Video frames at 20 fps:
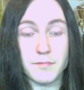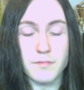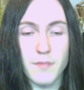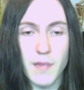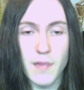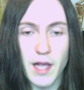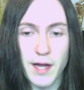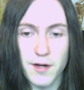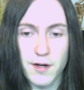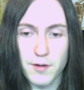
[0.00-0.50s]

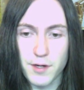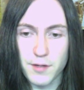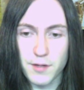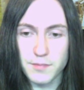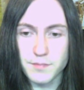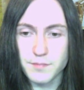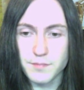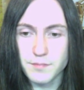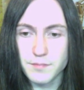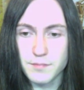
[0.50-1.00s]
I don't know.
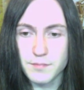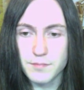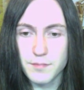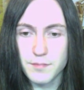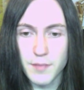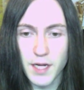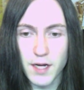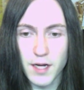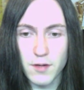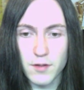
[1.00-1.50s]
My
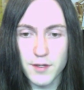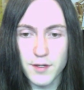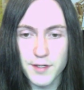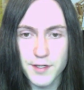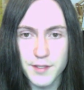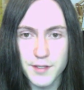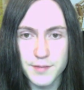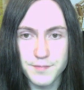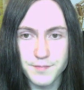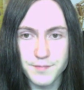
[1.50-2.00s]
outlook?
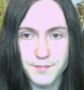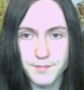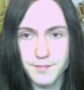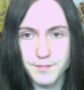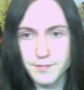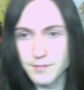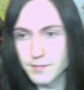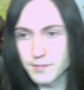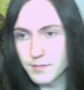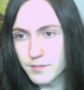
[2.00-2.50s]

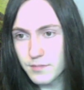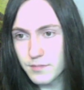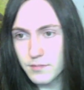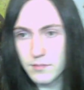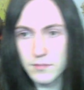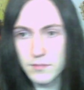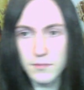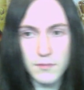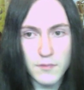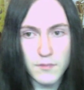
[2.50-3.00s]

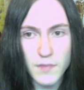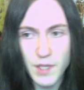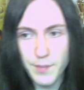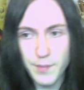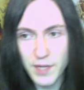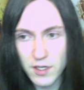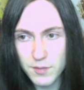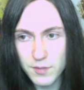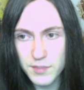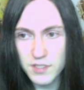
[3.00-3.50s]

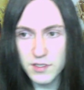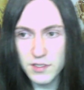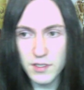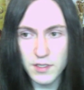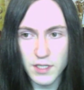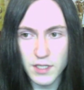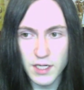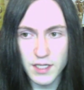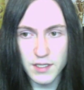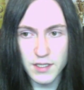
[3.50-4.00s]
Metal music?
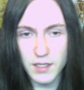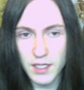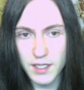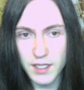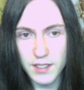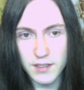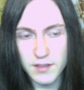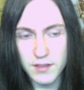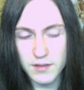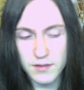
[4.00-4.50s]
I
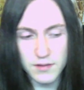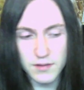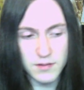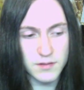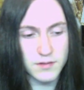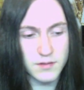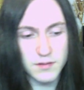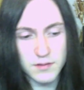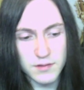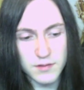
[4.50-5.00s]
like
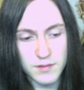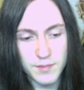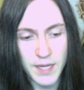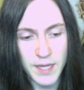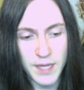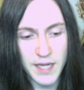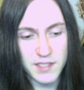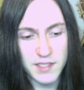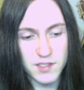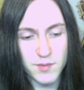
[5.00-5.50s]

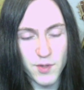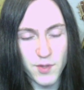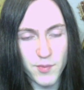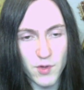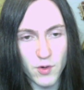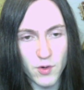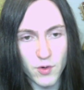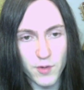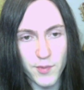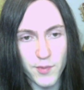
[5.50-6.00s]
Maximum the
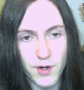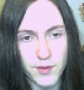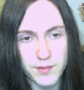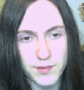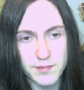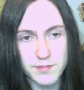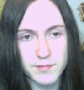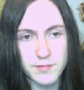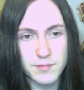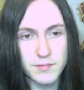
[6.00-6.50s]
Hormone.
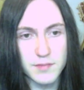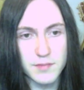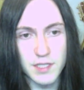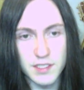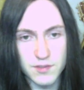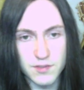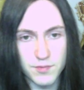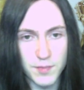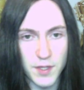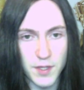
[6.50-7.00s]
That's
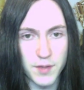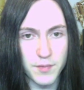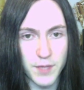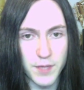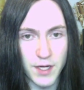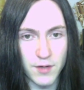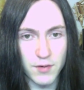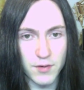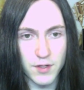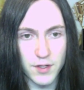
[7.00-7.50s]
my
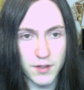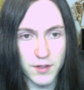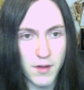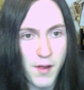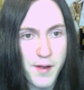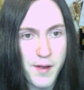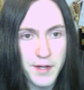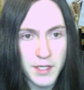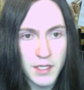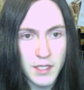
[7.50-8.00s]
outlook.
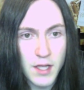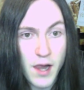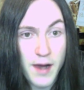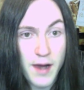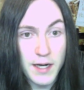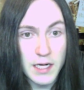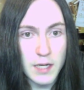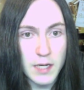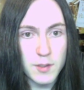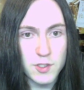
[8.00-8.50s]

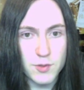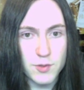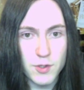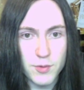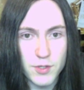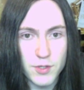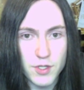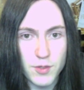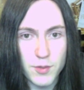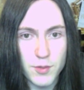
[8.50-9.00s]
How much wood
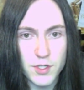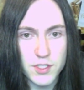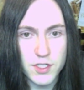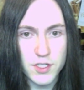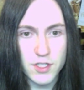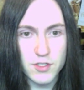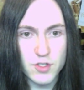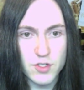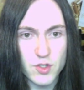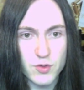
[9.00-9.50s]
would a
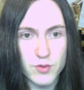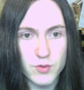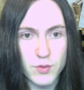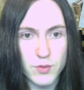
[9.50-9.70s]
woodchuck